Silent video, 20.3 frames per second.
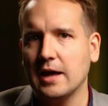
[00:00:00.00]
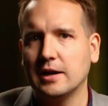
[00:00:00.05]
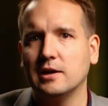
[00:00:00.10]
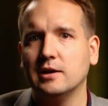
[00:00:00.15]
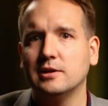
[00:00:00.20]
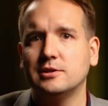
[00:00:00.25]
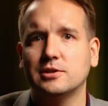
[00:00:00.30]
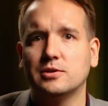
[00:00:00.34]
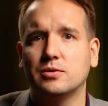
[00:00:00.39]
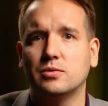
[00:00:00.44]

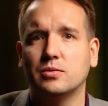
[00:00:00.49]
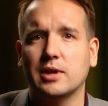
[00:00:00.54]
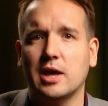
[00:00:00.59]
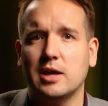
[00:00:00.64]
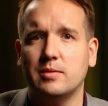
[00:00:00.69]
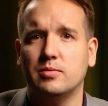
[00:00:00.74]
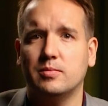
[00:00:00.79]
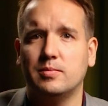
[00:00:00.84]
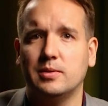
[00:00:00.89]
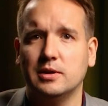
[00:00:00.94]
Analytical
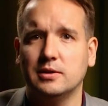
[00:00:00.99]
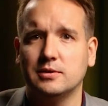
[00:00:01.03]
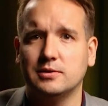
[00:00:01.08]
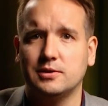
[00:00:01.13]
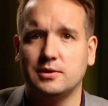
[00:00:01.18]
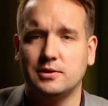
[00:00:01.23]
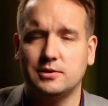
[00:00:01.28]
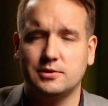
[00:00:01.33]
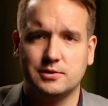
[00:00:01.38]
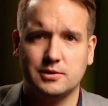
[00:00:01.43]

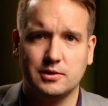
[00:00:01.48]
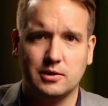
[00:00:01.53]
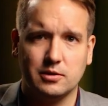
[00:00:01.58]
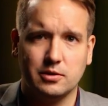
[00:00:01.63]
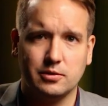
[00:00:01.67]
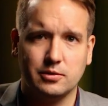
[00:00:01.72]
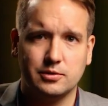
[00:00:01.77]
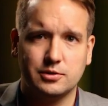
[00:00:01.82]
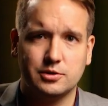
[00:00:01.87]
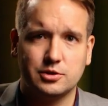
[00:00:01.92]
capabilities
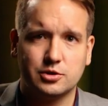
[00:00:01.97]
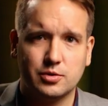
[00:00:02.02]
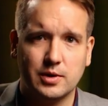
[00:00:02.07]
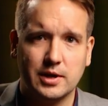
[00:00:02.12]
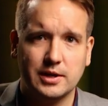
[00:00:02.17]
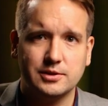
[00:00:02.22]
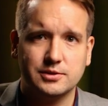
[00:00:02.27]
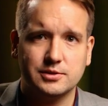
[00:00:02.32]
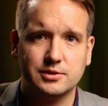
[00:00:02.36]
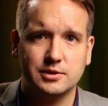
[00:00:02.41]
include
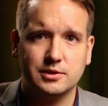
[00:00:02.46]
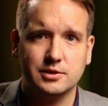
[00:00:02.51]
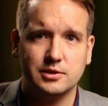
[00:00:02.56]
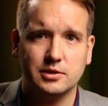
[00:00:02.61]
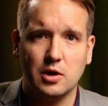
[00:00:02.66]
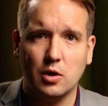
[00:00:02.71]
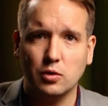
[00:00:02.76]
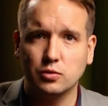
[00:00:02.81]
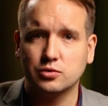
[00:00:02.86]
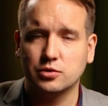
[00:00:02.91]
trace and
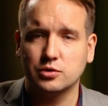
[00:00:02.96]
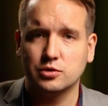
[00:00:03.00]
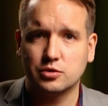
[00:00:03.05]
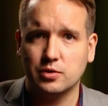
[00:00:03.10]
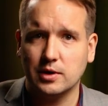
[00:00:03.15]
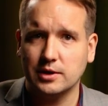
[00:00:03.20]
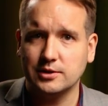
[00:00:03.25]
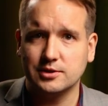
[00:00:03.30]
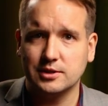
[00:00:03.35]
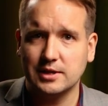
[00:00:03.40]

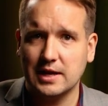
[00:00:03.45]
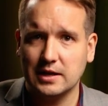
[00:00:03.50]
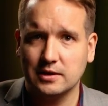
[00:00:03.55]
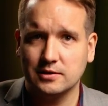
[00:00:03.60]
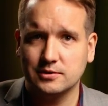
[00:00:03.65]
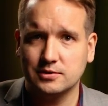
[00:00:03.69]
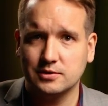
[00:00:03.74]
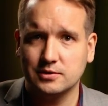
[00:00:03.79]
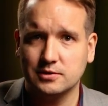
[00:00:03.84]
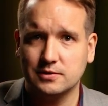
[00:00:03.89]
ultra-trace
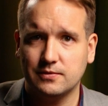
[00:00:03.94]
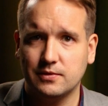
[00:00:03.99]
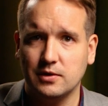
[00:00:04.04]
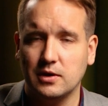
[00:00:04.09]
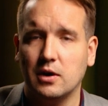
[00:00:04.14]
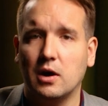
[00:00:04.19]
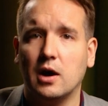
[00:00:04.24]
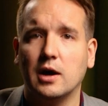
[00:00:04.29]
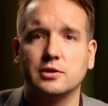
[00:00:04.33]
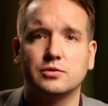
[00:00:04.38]
analysis for
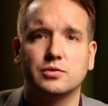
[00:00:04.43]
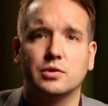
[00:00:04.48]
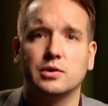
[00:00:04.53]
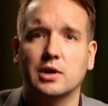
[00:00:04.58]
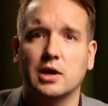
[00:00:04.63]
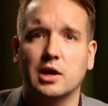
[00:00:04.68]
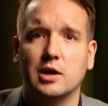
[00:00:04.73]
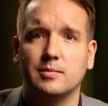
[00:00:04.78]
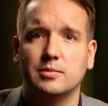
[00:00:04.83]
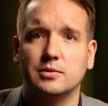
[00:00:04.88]

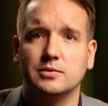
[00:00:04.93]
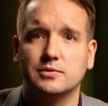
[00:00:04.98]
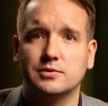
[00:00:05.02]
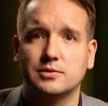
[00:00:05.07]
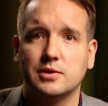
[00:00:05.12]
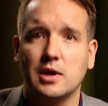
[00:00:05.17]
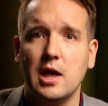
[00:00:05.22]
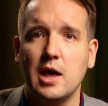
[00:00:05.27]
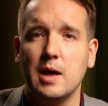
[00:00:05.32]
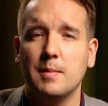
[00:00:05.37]
hydrocarbons,
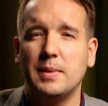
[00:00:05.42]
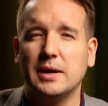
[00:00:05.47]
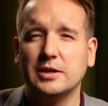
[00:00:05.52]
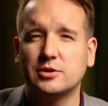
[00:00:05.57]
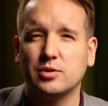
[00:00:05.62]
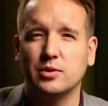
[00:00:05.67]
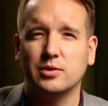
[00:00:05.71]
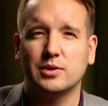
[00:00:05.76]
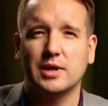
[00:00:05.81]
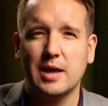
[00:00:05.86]

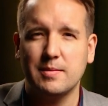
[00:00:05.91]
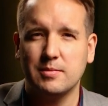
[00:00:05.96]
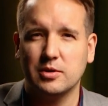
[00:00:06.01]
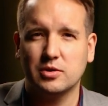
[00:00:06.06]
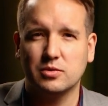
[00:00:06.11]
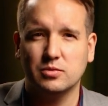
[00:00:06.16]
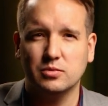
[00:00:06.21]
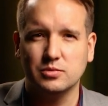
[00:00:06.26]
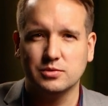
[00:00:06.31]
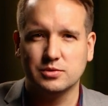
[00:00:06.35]

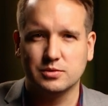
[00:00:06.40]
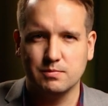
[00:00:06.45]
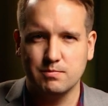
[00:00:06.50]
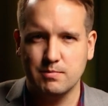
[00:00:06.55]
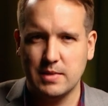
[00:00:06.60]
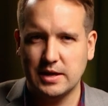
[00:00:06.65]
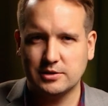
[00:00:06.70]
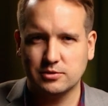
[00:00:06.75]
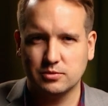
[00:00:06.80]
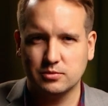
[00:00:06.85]
petrochemicals,
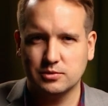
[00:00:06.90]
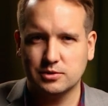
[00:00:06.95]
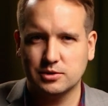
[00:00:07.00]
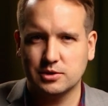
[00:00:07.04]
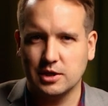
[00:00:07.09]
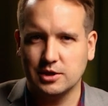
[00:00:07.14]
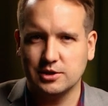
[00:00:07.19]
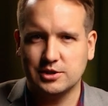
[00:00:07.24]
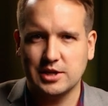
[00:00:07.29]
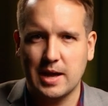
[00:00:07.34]
metals,
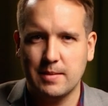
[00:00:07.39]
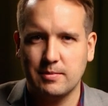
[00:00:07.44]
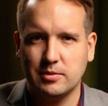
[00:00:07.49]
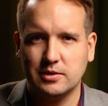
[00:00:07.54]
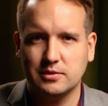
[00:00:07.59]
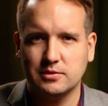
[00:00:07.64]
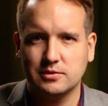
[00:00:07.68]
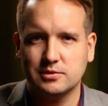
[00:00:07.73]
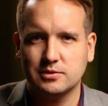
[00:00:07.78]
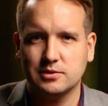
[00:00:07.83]

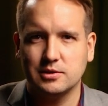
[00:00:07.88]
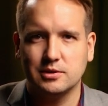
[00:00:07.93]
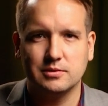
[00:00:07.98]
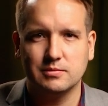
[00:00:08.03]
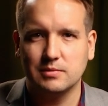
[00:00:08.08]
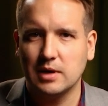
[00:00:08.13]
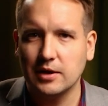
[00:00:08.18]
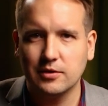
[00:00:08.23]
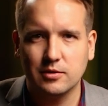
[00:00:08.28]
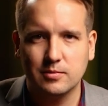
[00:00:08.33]
contaminants, and
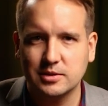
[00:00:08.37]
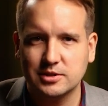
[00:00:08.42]
other